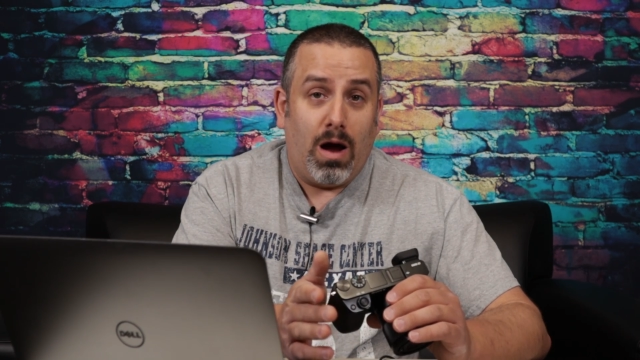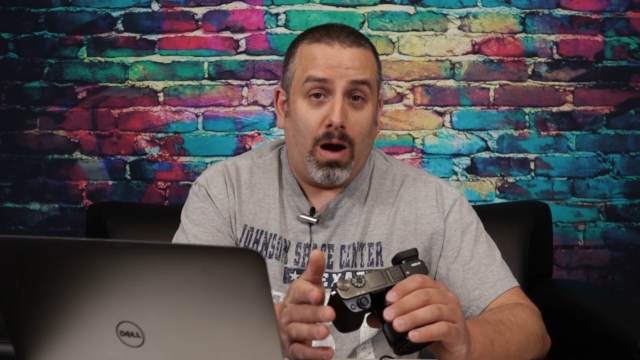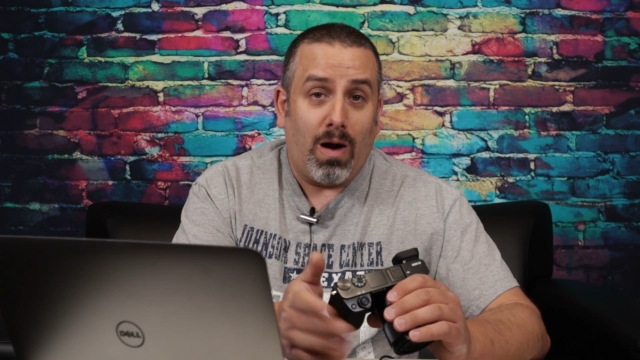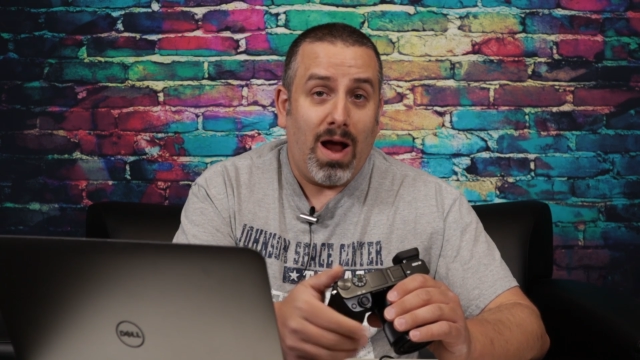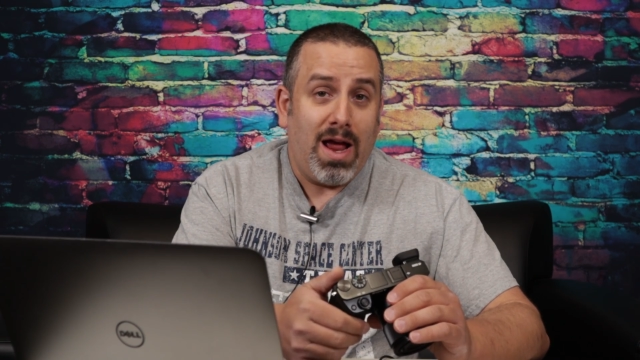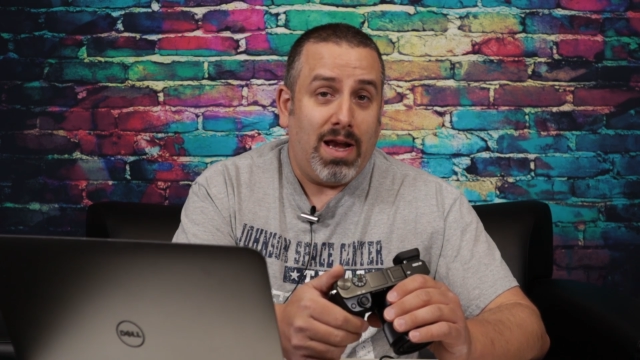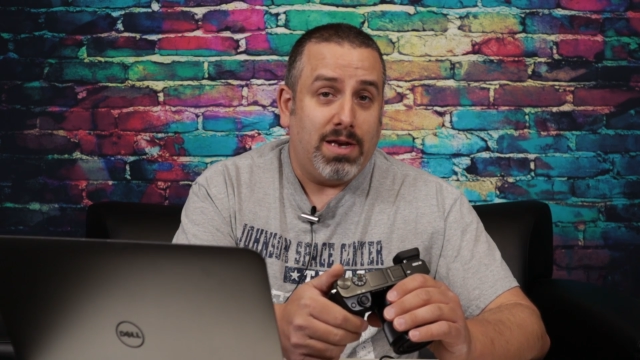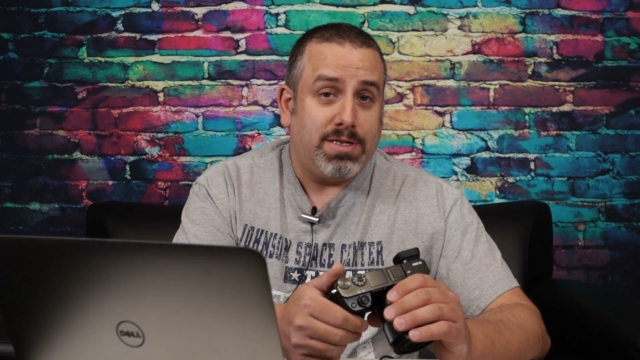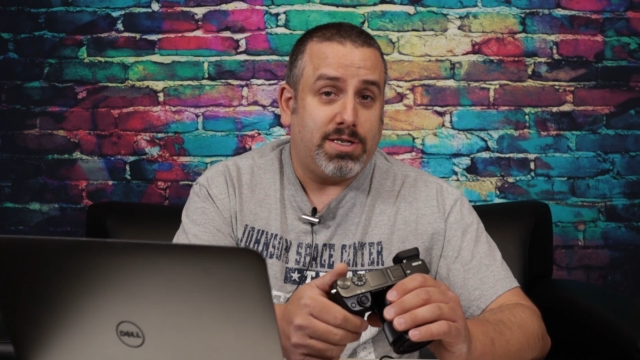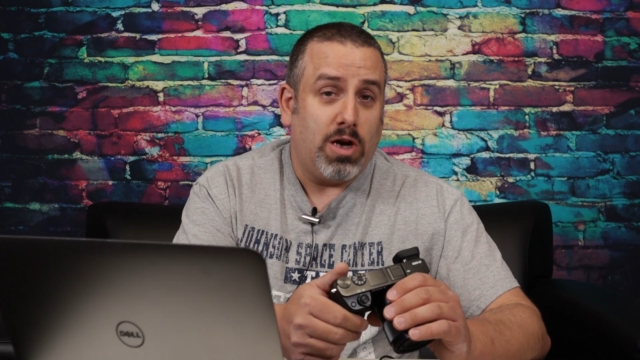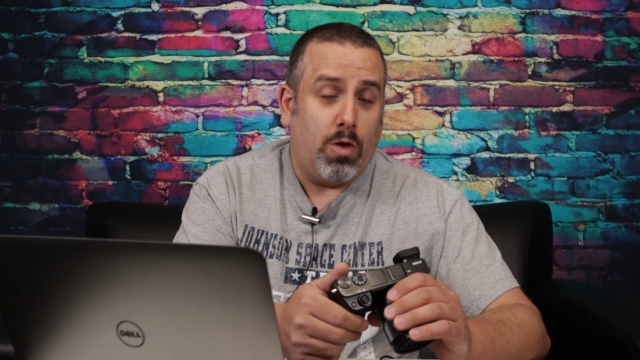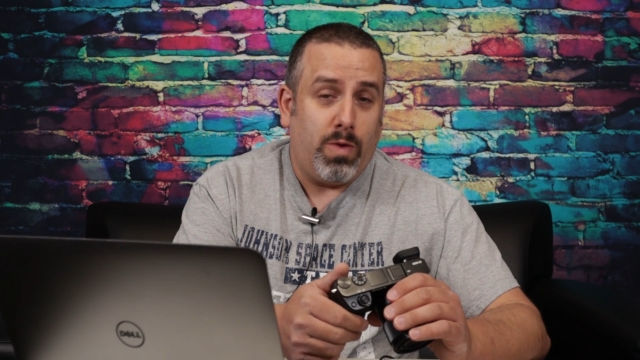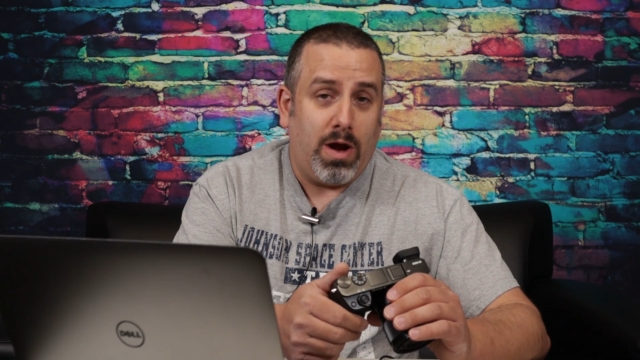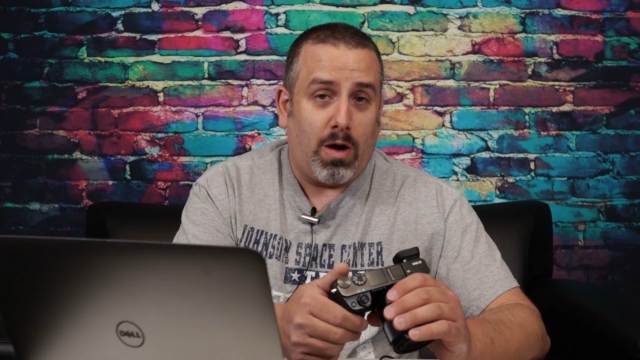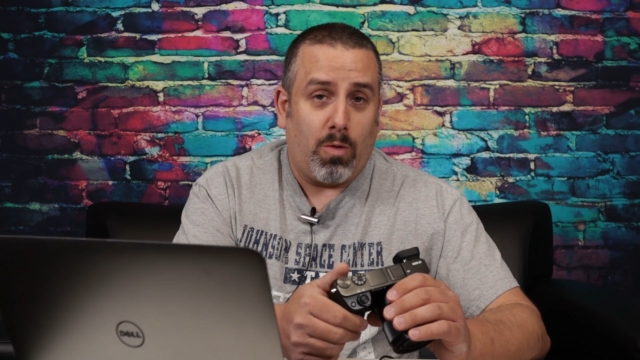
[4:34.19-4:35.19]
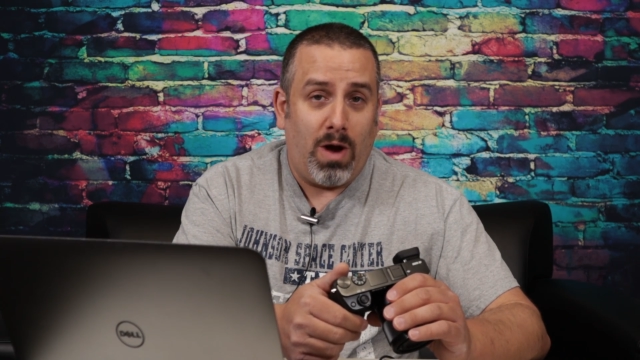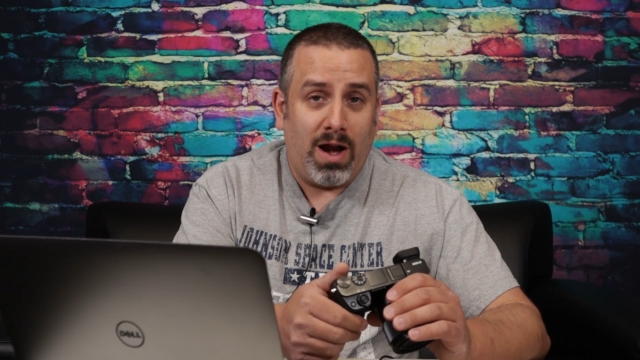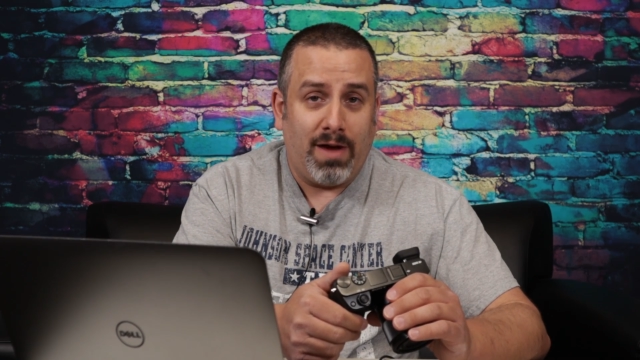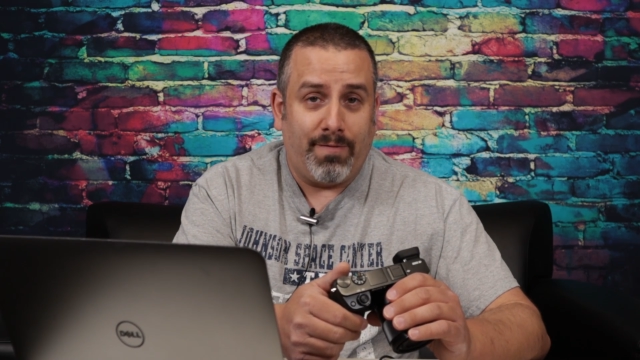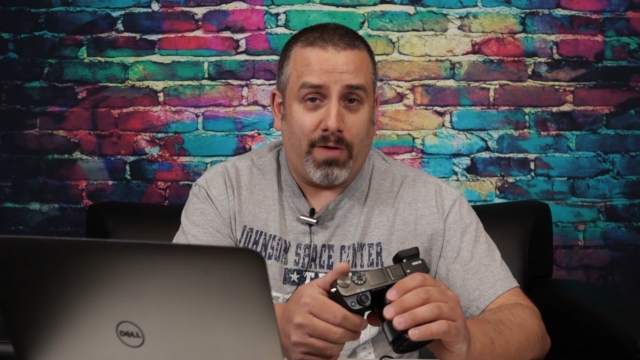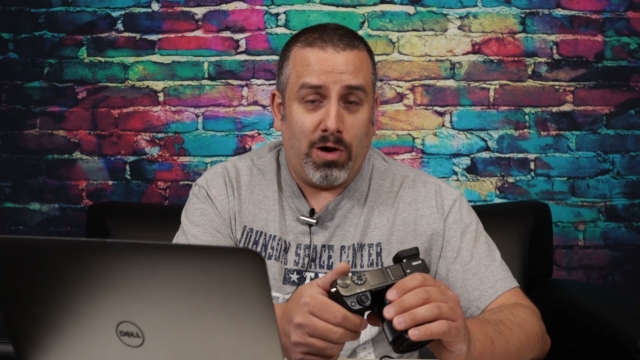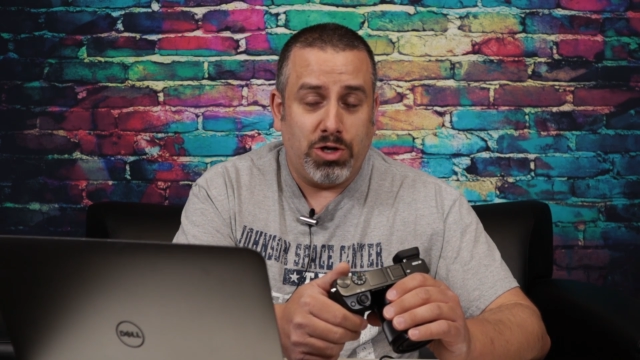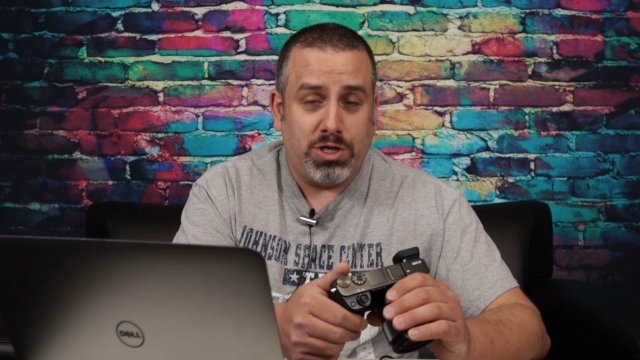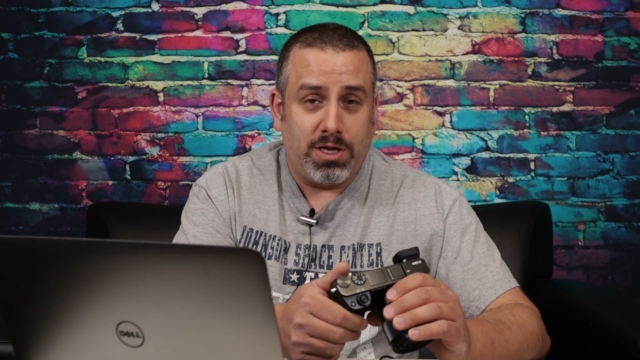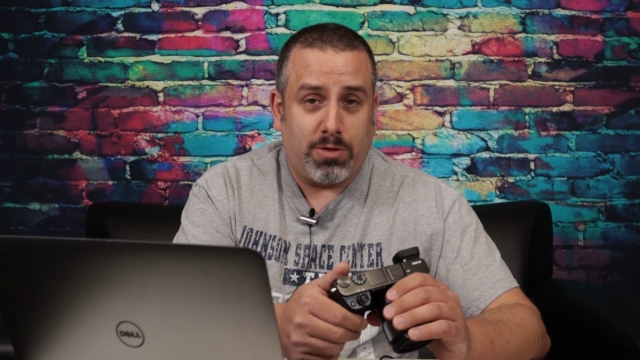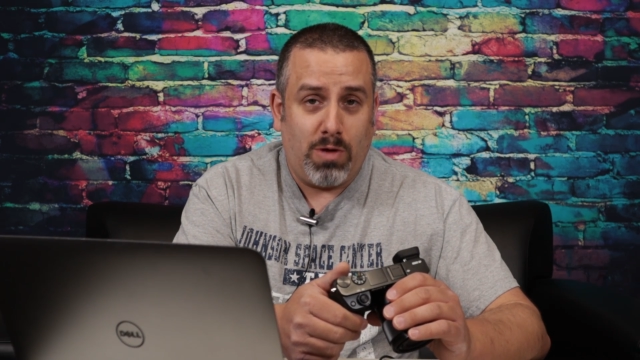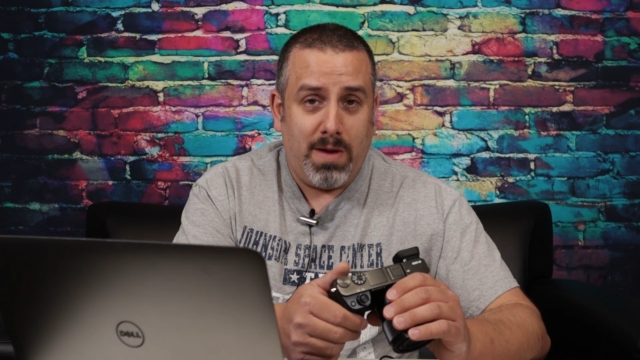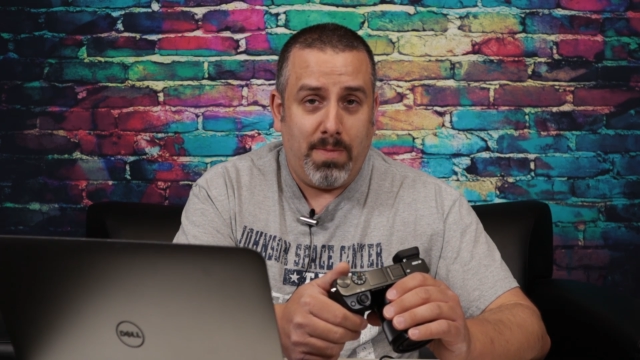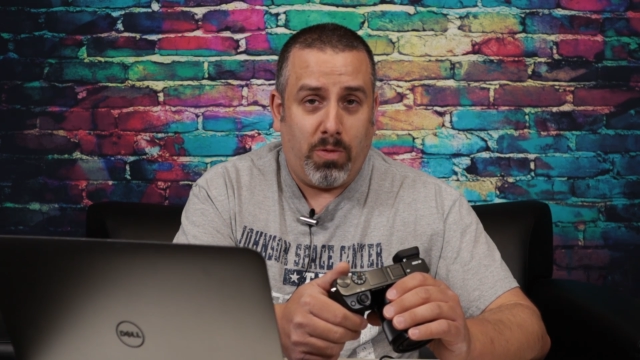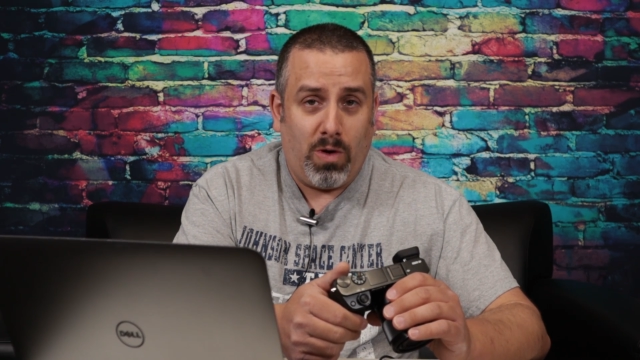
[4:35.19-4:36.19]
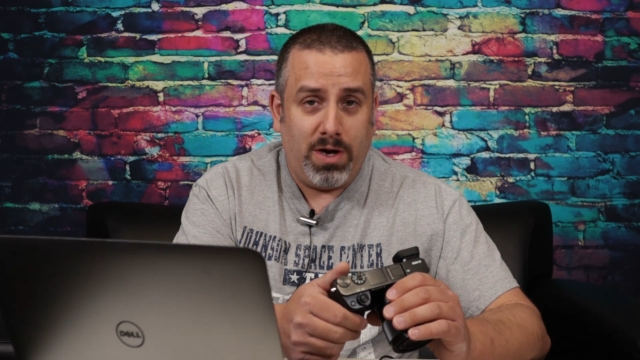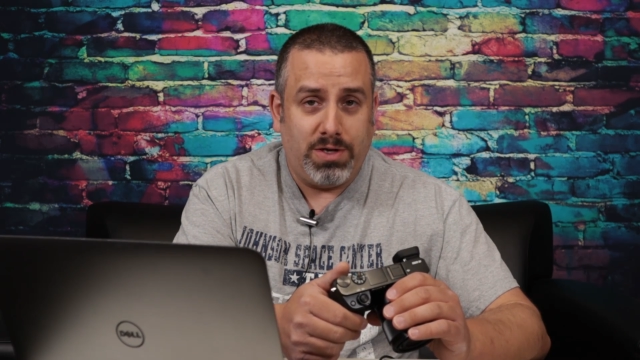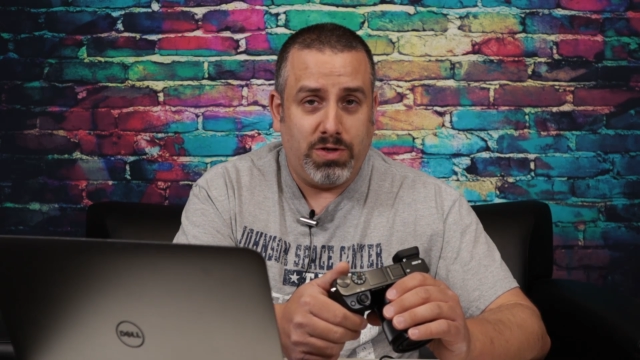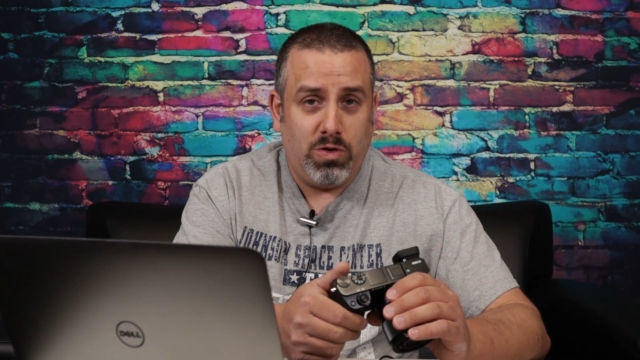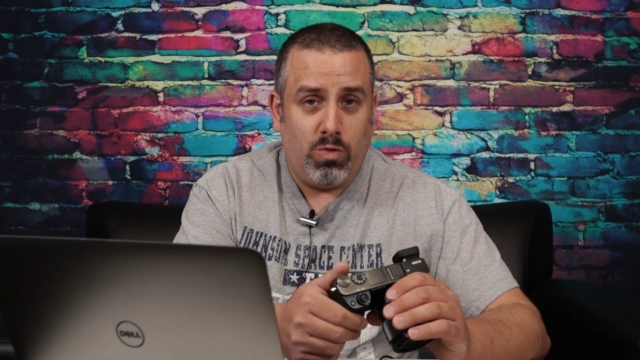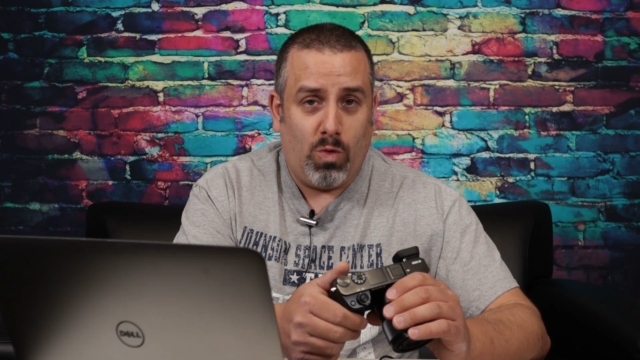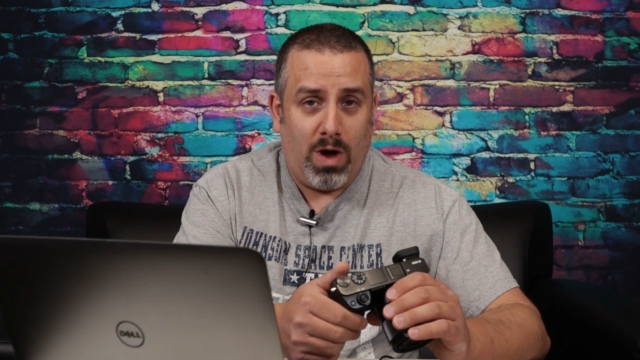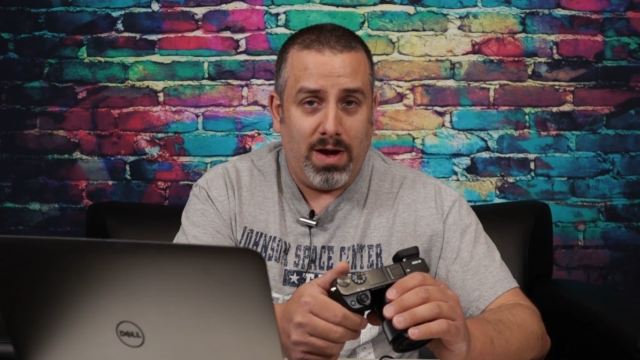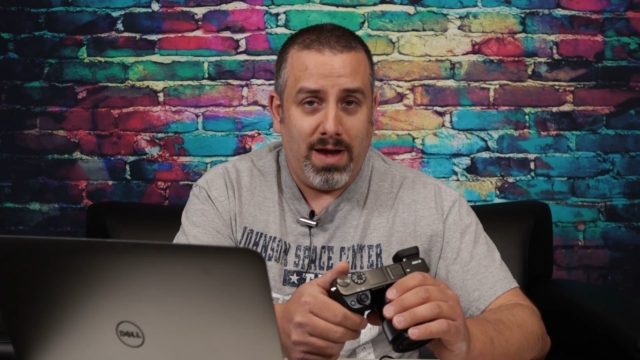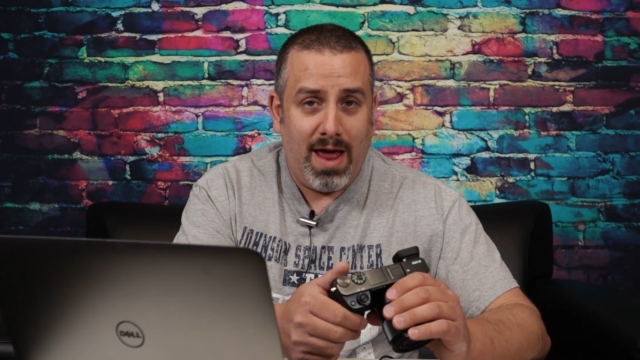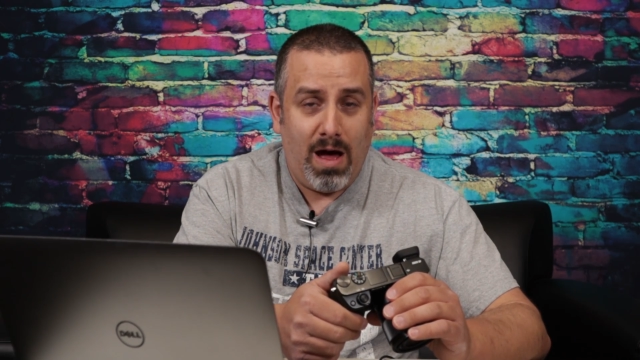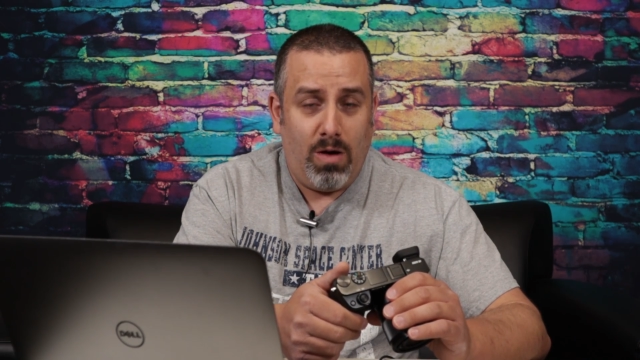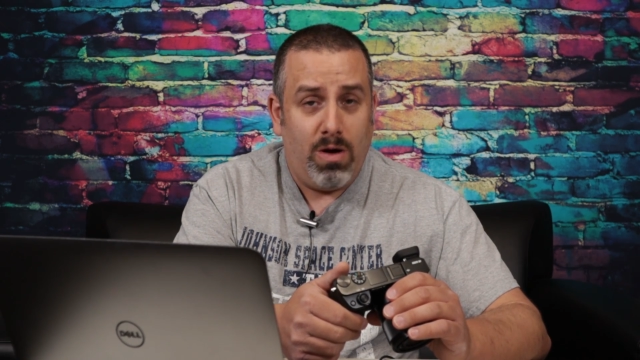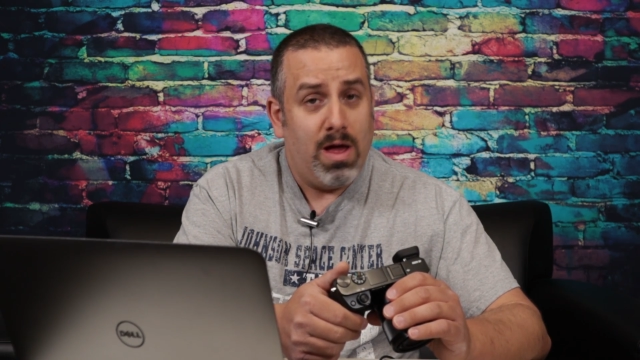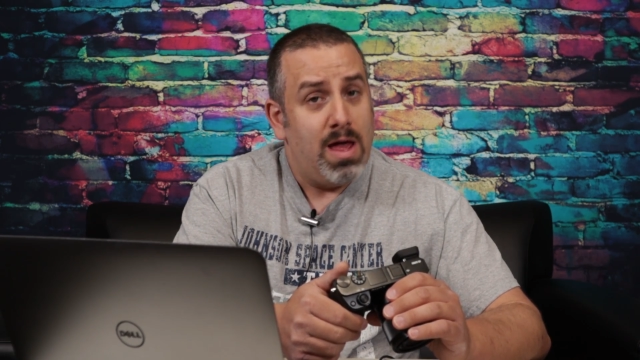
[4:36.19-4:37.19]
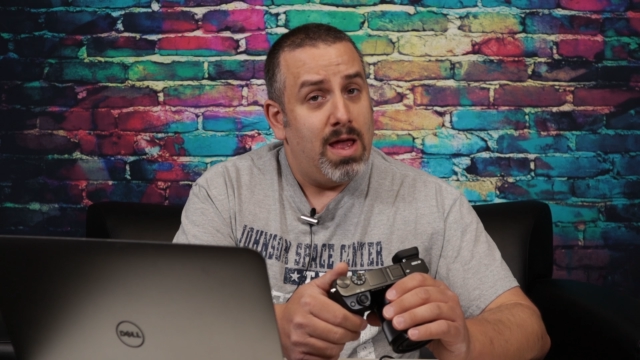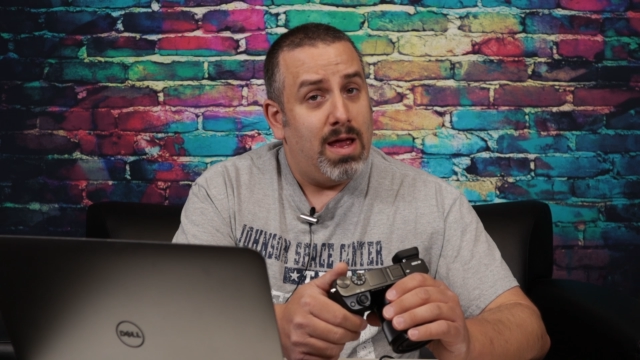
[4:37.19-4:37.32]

All right, so we are running version 3.21 now.